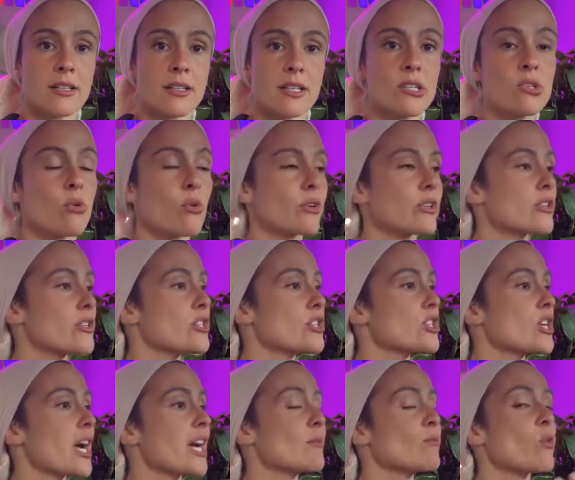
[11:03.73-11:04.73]
in order to
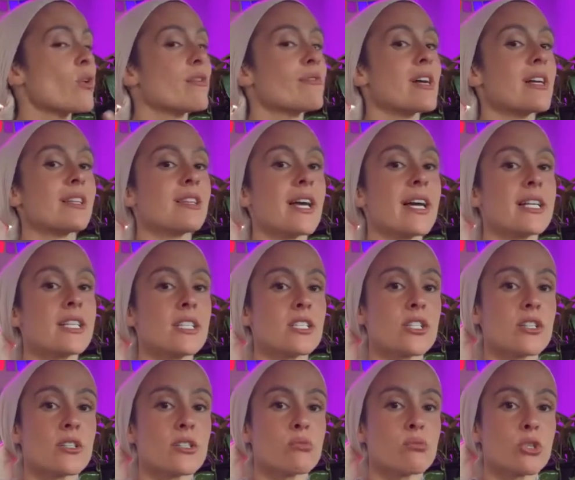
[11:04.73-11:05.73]
shine more of that light into
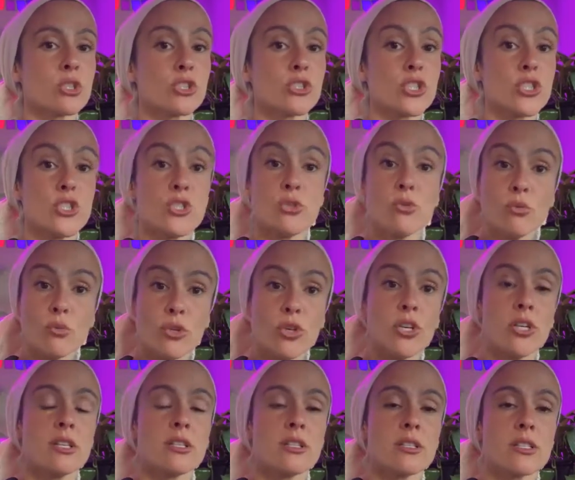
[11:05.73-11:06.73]
this world, to do
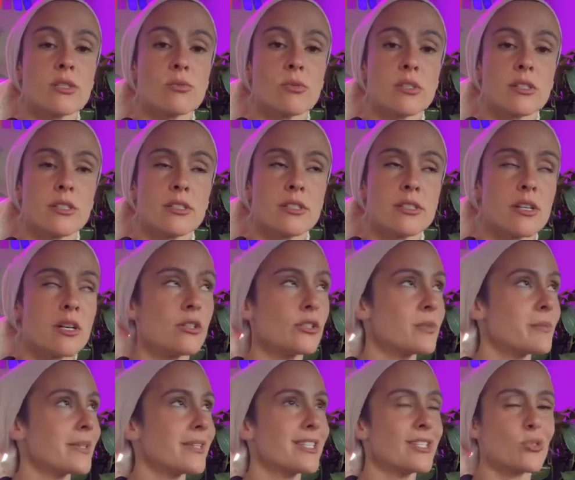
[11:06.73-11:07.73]
good in this world,
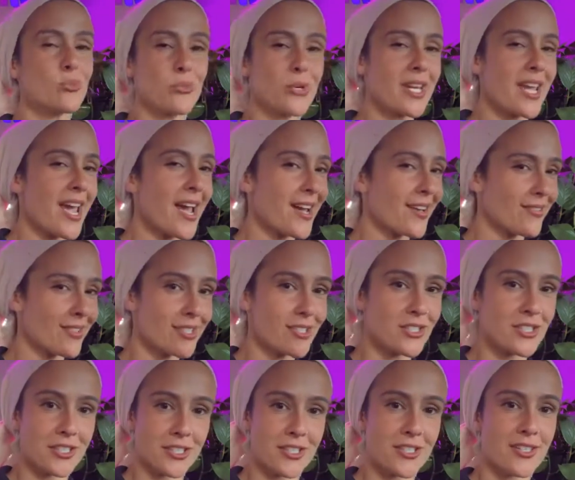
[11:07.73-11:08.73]
ultimately to bring heaven
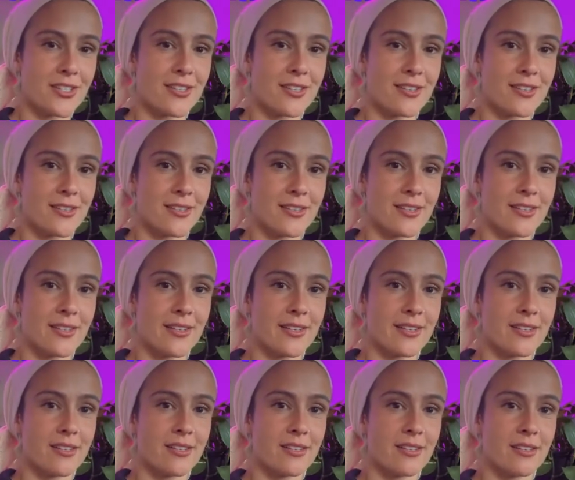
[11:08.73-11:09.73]
to earth.
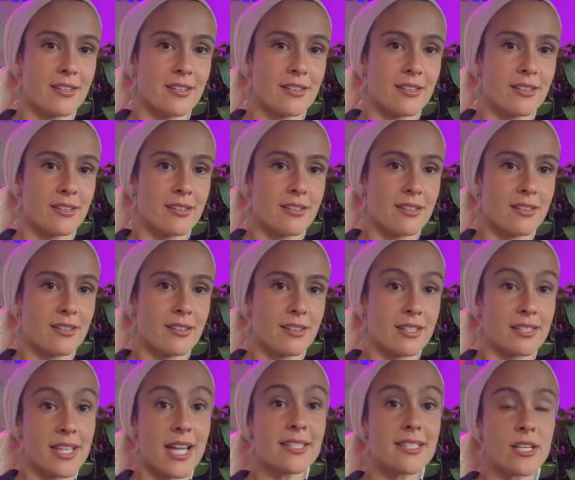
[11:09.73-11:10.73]

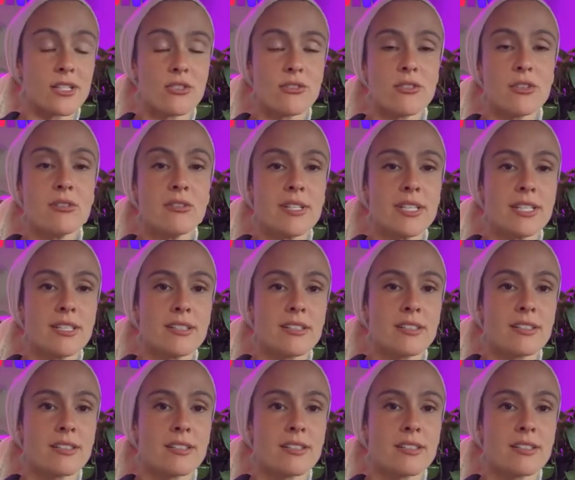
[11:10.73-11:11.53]
Because that's how you do it.